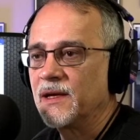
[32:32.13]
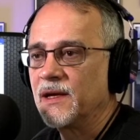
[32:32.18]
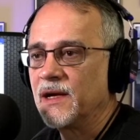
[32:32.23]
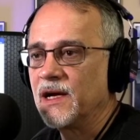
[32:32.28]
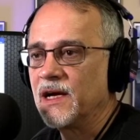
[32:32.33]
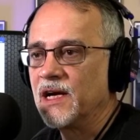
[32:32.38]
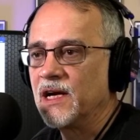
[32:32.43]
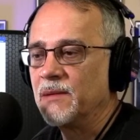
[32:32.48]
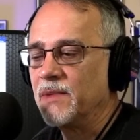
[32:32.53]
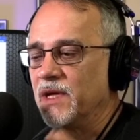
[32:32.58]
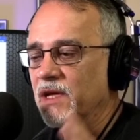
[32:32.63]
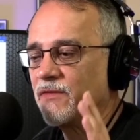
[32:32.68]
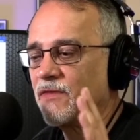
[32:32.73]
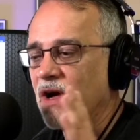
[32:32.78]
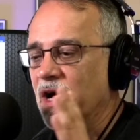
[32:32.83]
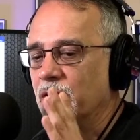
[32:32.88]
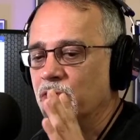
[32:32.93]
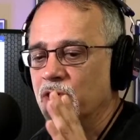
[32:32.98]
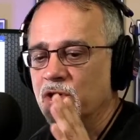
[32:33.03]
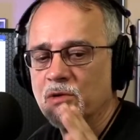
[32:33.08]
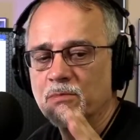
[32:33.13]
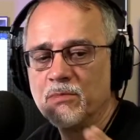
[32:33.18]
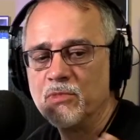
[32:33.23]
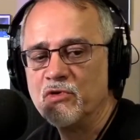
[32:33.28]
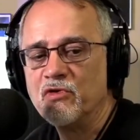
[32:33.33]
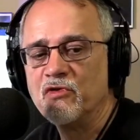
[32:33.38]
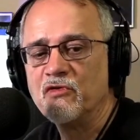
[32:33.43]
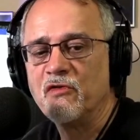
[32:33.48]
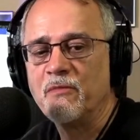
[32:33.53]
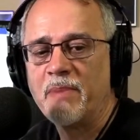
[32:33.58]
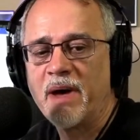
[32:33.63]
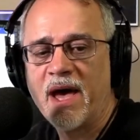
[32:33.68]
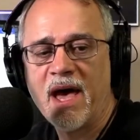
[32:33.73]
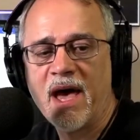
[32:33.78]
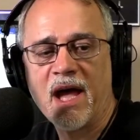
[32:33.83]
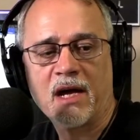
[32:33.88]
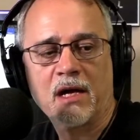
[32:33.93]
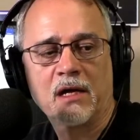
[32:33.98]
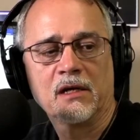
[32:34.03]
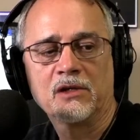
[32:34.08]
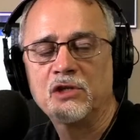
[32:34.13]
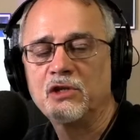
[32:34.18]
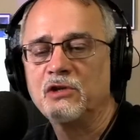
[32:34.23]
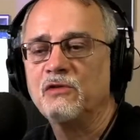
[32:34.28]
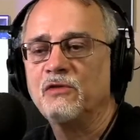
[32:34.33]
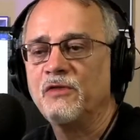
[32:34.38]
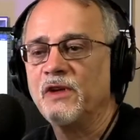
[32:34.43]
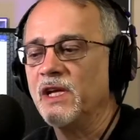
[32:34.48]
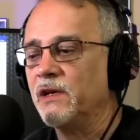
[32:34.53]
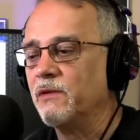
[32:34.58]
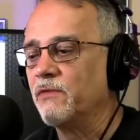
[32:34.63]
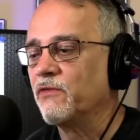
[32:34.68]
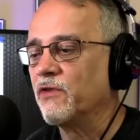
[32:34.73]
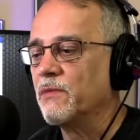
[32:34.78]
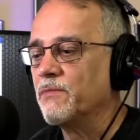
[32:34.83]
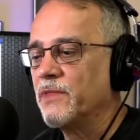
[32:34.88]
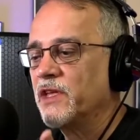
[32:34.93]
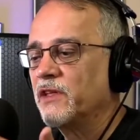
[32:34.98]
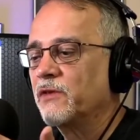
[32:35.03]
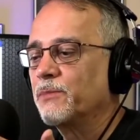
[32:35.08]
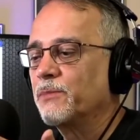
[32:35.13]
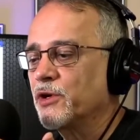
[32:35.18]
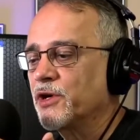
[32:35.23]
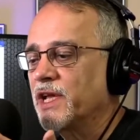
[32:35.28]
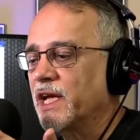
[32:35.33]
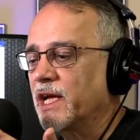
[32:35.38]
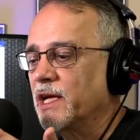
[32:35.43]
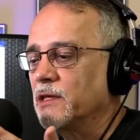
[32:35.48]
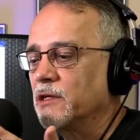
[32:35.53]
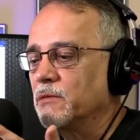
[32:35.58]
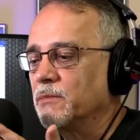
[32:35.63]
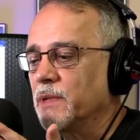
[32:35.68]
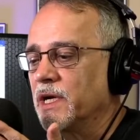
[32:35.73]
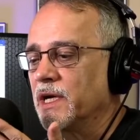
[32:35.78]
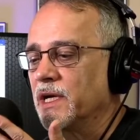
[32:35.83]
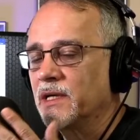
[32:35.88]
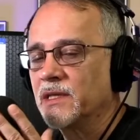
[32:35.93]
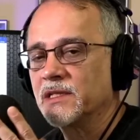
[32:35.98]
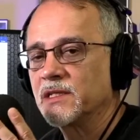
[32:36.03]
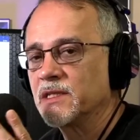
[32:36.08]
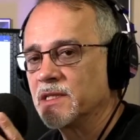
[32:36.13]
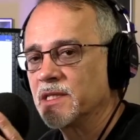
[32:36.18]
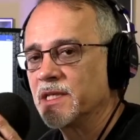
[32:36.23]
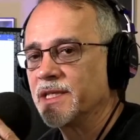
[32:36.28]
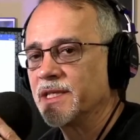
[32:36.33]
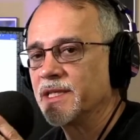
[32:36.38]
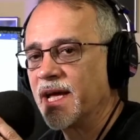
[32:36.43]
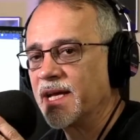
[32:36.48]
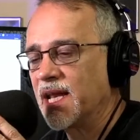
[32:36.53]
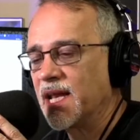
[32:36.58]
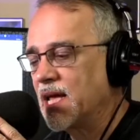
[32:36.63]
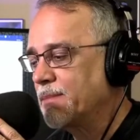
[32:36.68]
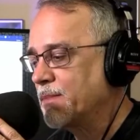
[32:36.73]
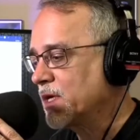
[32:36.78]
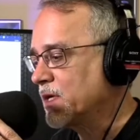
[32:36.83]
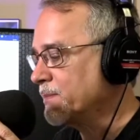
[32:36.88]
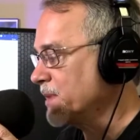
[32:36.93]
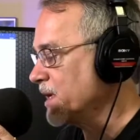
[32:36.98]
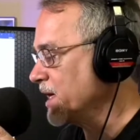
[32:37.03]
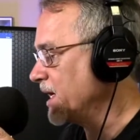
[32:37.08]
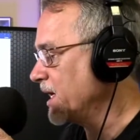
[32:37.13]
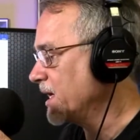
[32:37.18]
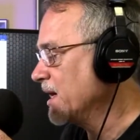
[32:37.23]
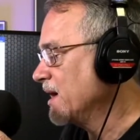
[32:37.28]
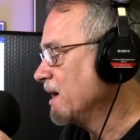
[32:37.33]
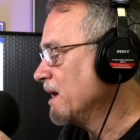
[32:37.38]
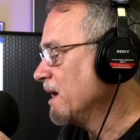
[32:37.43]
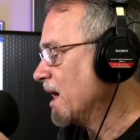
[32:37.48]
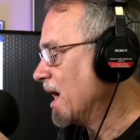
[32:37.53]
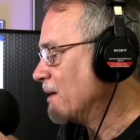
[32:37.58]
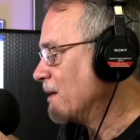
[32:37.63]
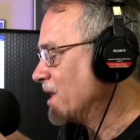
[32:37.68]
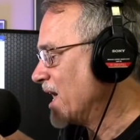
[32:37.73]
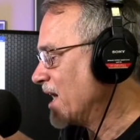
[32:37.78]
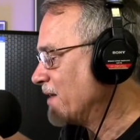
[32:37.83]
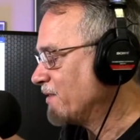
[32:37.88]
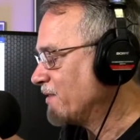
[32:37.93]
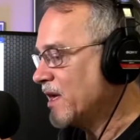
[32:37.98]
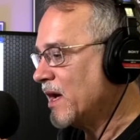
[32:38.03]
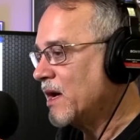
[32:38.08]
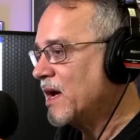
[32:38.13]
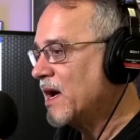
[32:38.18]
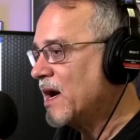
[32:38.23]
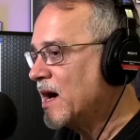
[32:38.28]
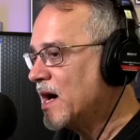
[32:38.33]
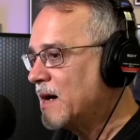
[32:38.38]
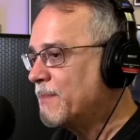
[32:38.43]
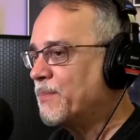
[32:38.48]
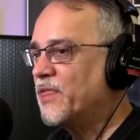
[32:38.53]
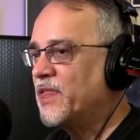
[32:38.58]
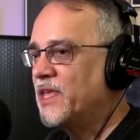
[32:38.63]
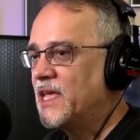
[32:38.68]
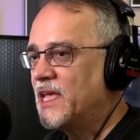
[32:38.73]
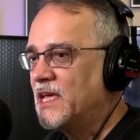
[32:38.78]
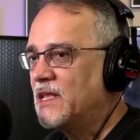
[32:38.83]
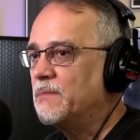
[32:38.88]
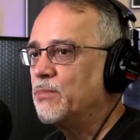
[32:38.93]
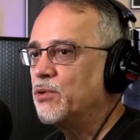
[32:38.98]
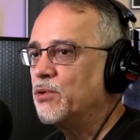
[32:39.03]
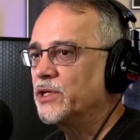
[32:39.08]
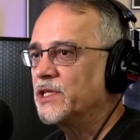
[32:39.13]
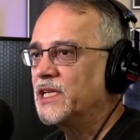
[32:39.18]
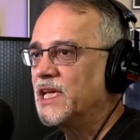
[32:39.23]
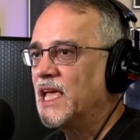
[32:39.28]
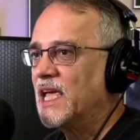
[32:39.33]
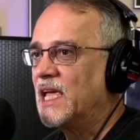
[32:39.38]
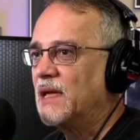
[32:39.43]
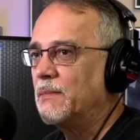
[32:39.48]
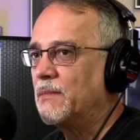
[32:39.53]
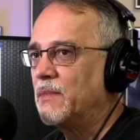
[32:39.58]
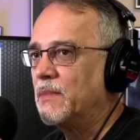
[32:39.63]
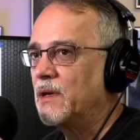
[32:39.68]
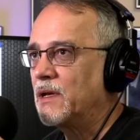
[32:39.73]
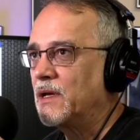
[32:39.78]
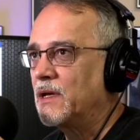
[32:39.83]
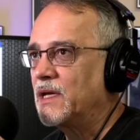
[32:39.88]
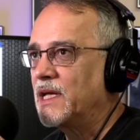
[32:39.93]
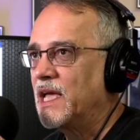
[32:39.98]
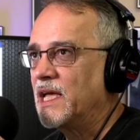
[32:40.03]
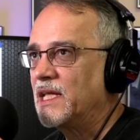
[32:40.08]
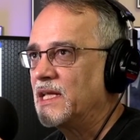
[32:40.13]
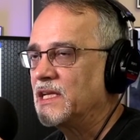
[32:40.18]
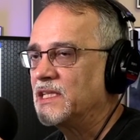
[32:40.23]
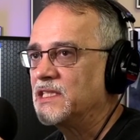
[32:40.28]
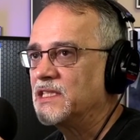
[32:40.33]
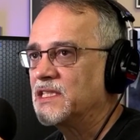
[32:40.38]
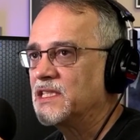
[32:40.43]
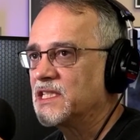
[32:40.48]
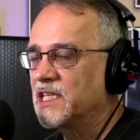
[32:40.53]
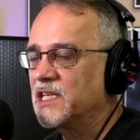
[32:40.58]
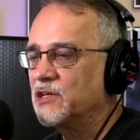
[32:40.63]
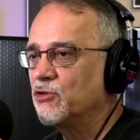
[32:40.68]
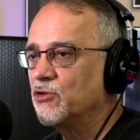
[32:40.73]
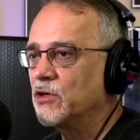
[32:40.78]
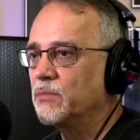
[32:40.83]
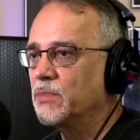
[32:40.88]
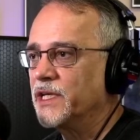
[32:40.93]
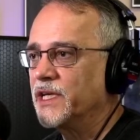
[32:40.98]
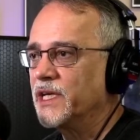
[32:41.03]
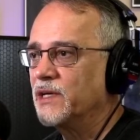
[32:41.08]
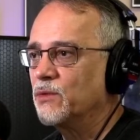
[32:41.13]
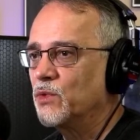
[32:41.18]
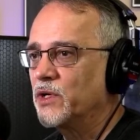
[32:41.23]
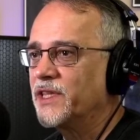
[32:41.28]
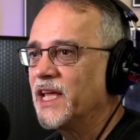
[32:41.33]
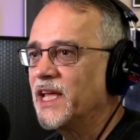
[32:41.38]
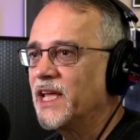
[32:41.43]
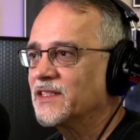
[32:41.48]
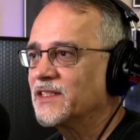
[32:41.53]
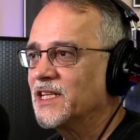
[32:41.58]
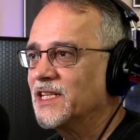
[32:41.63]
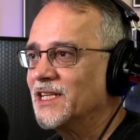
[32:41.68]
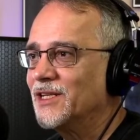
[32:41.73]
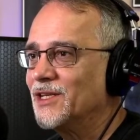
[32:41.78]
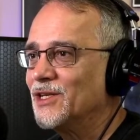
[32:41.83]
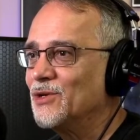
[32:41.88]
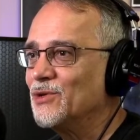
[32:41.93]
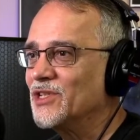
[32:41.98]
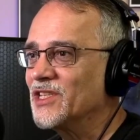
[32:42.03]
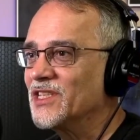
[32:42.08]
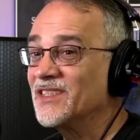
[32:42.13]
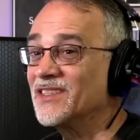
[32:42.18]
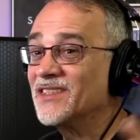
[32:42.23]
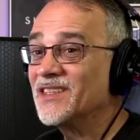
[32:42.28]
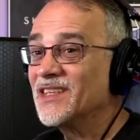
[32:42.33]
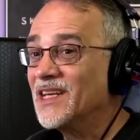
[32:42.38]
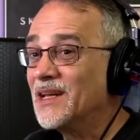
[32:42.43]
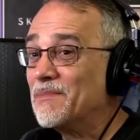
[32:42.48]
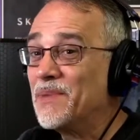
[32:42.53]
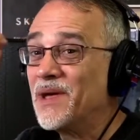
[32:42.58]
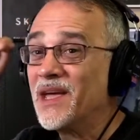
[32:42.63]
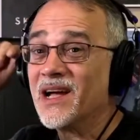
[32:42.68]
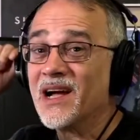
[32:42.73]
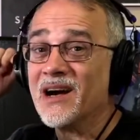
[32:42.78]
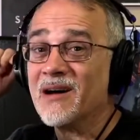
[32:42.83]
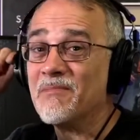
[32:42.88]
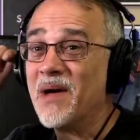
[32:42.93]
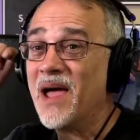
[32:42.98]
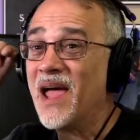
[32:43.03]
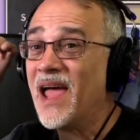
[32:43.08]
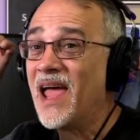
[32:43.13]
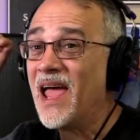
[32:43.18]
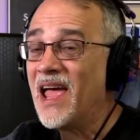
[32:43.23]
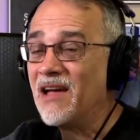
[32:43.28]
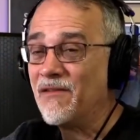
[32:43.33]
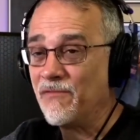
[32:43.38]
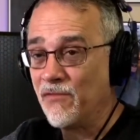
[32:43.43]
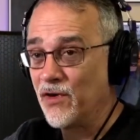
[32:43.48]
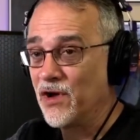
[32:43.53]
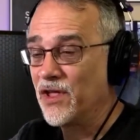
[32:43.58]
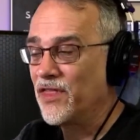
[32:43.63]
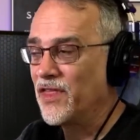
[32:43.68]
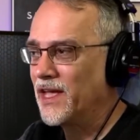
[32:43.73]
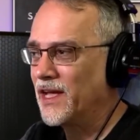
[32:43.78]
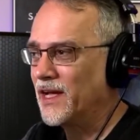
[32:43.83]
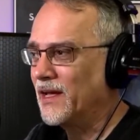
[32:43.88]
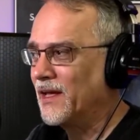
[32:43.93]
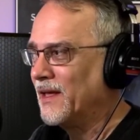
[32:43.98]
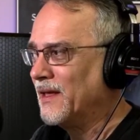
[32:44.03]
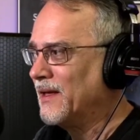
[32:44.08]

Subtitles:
If I were to move back 2 feet from this particular mic, this is a dynamic mic, I would have to up the input gain considerably. And what that's going to do is it's going to pick up everything.